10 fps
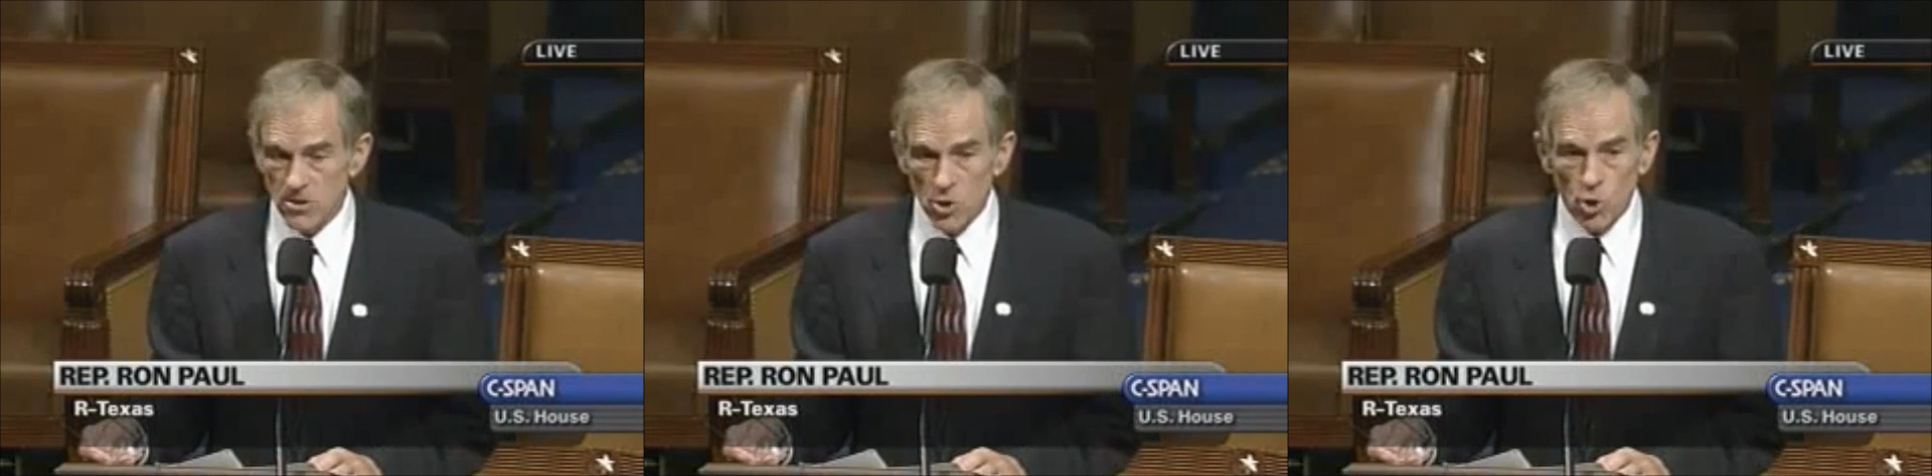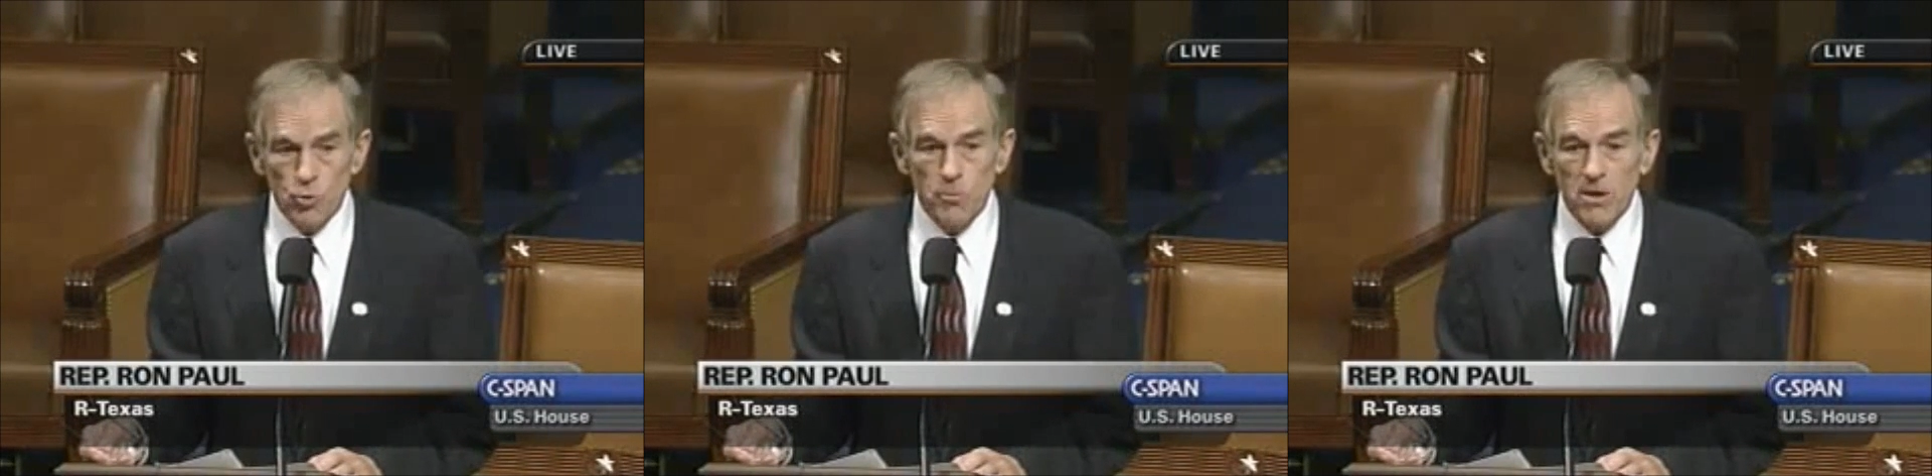
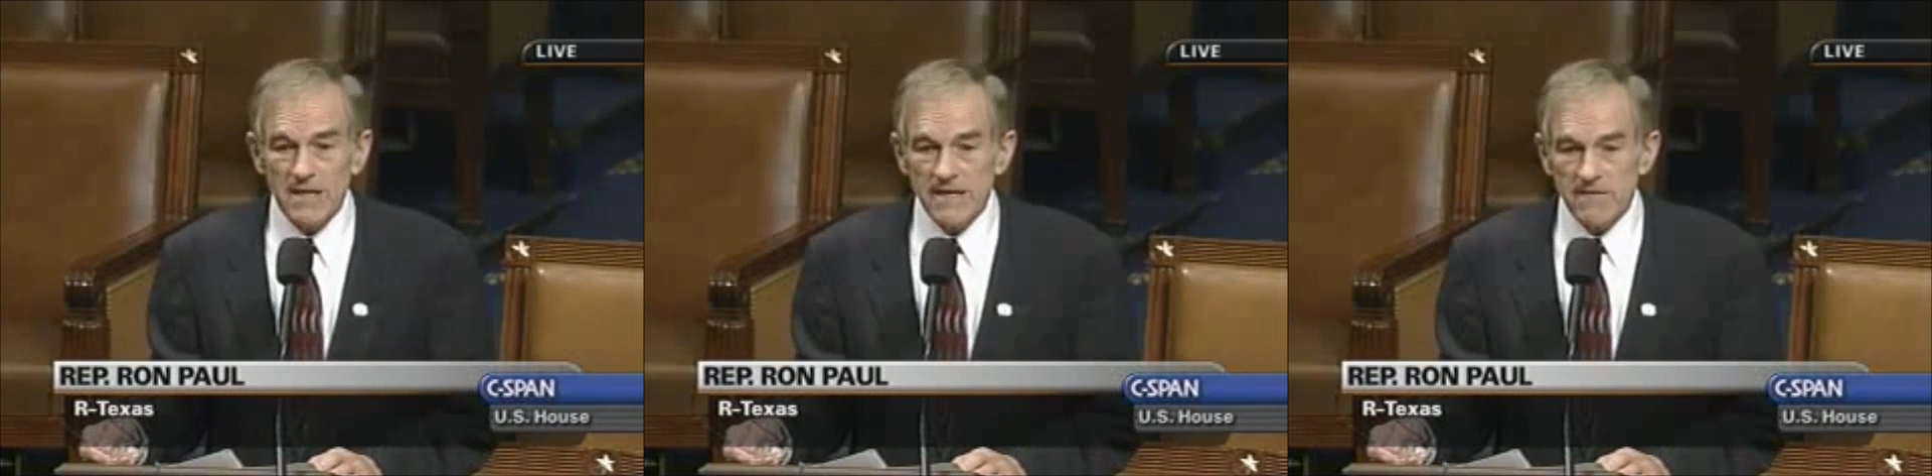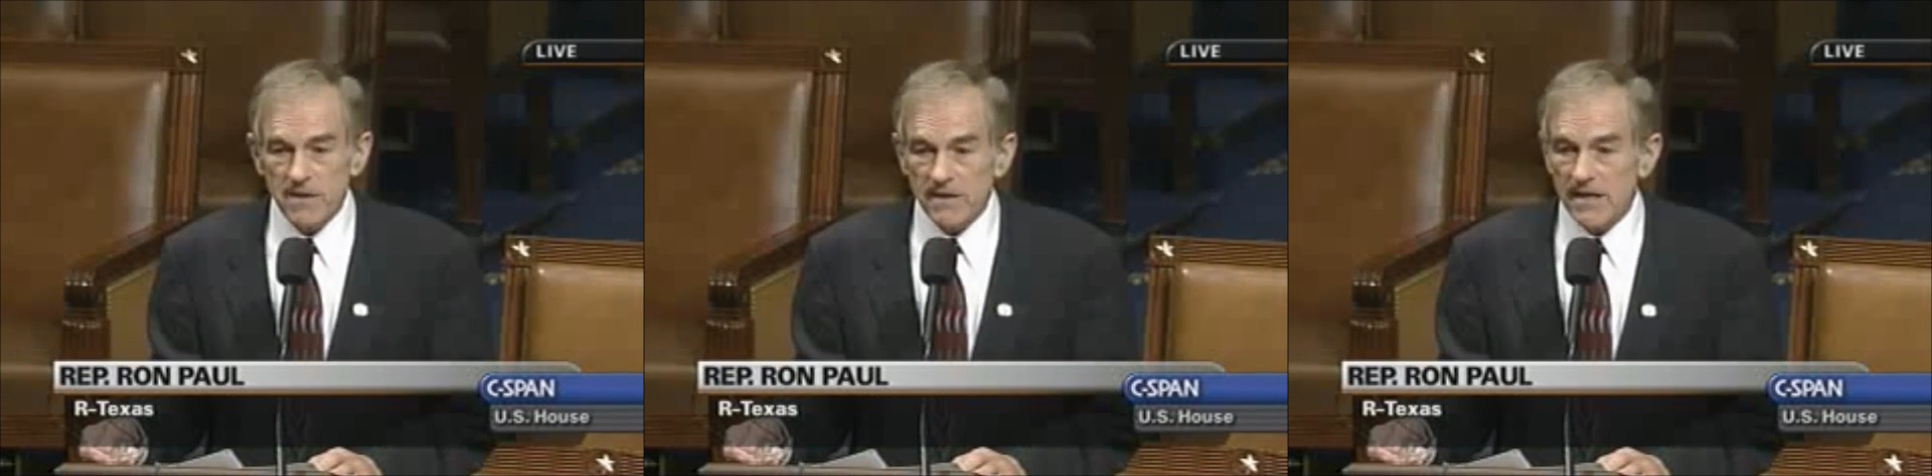who
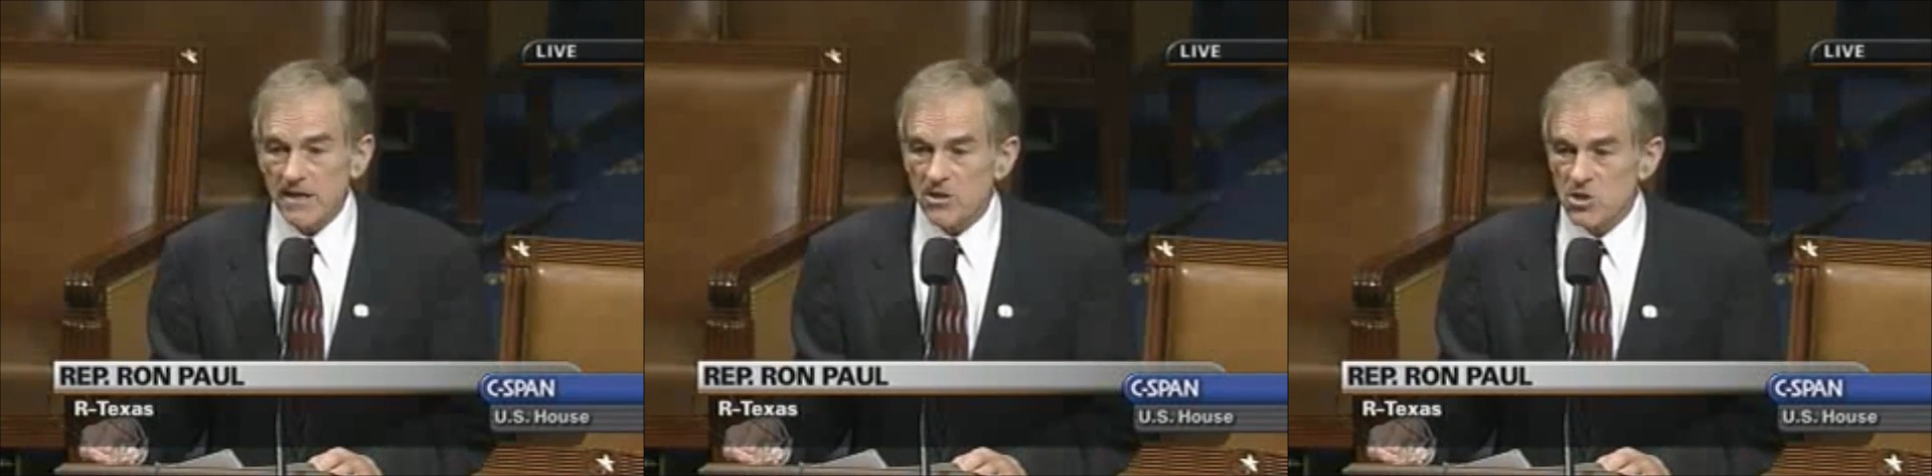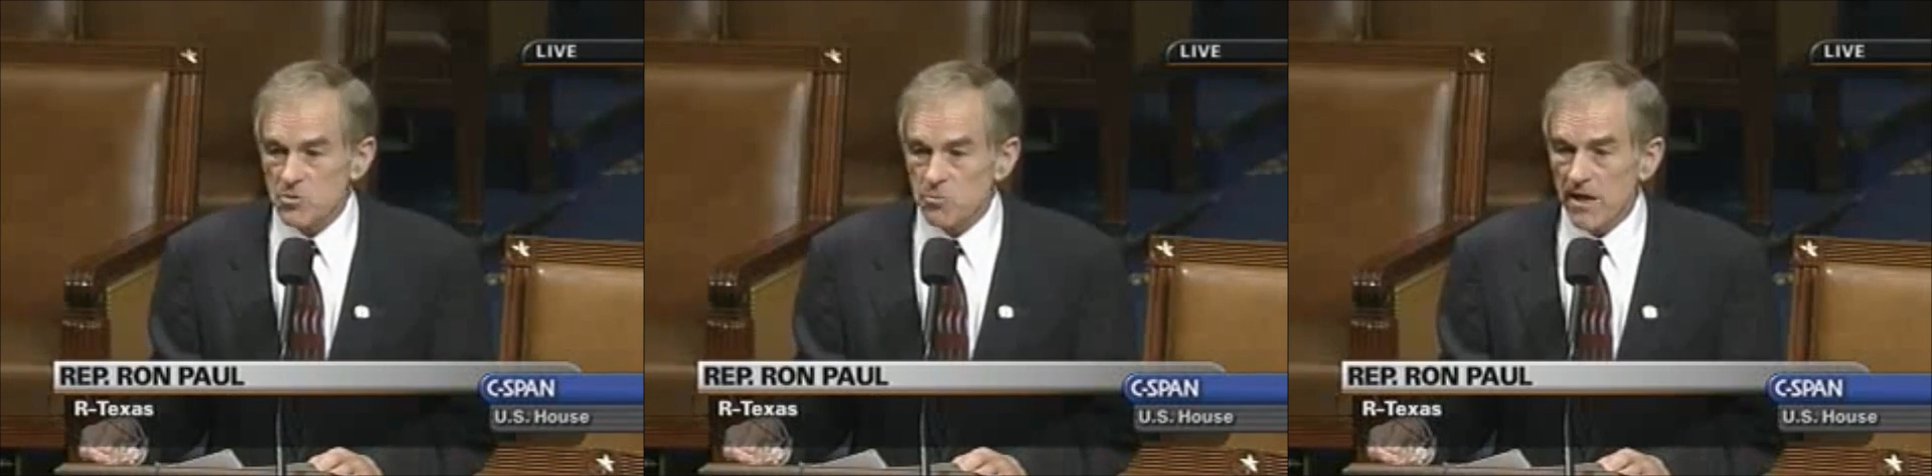believe that they can
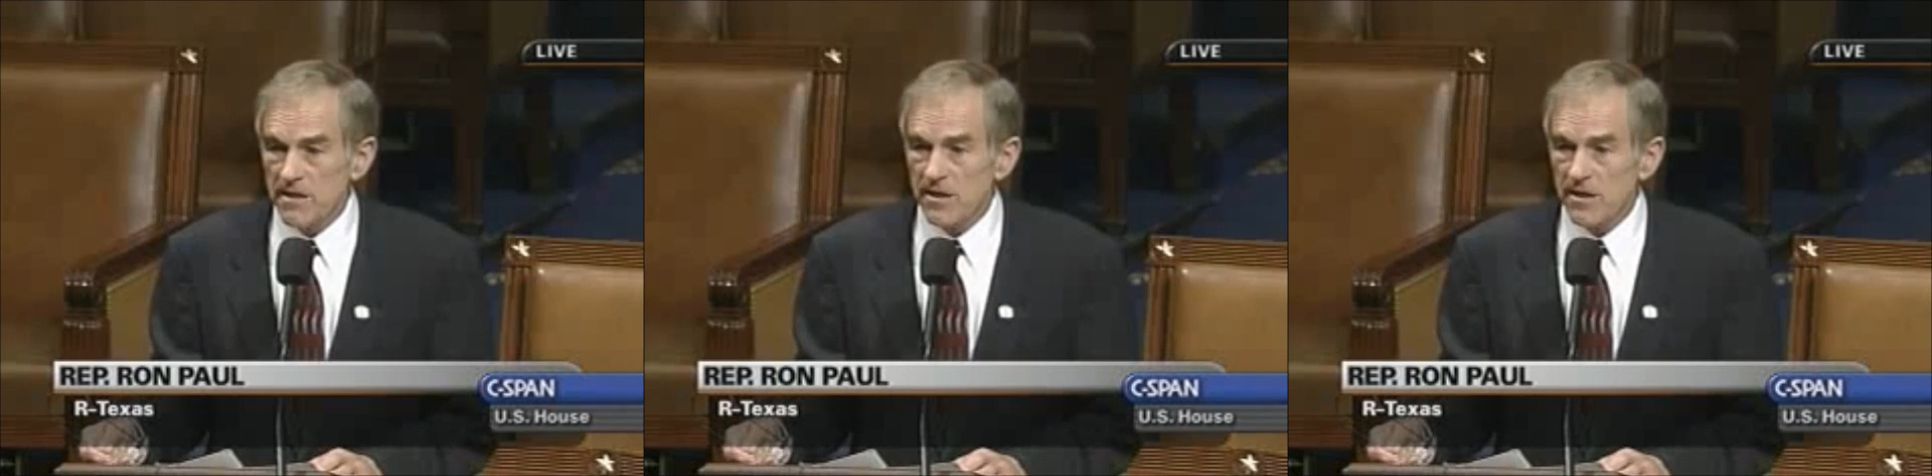spread